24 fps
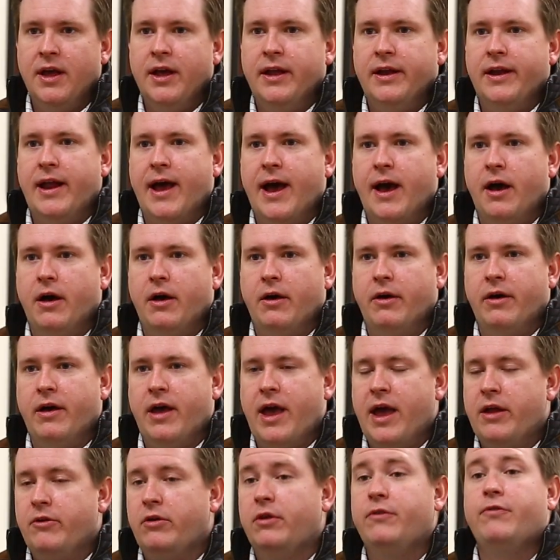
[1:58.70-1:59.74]
Now,
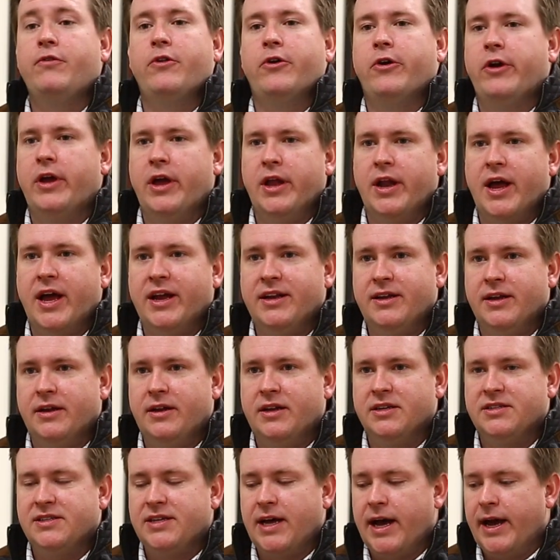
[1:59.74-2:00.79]
Henry Fleury and I did
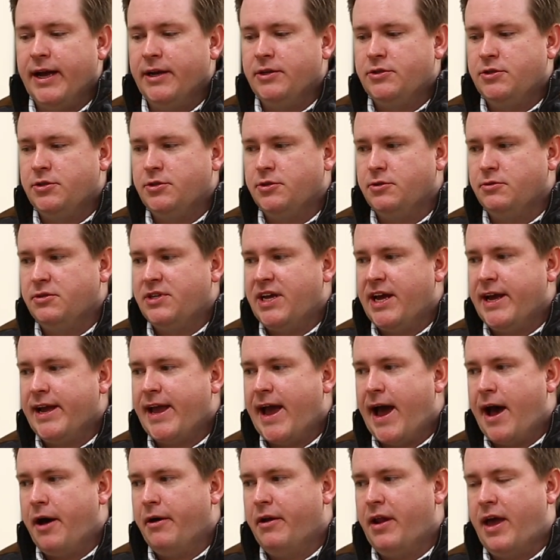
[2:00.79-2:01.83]
decide to take
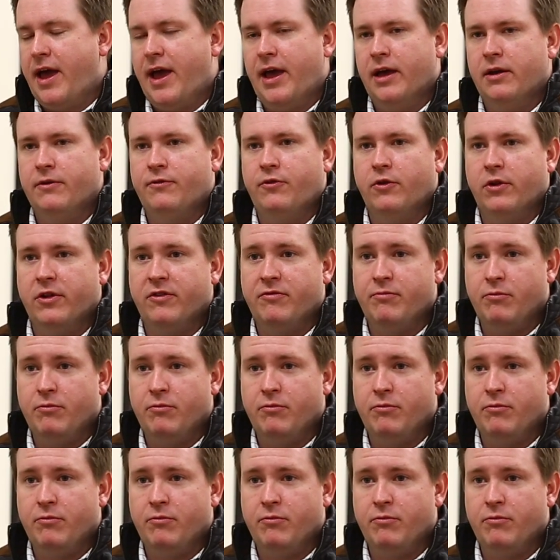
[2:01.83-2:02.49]
out a handful of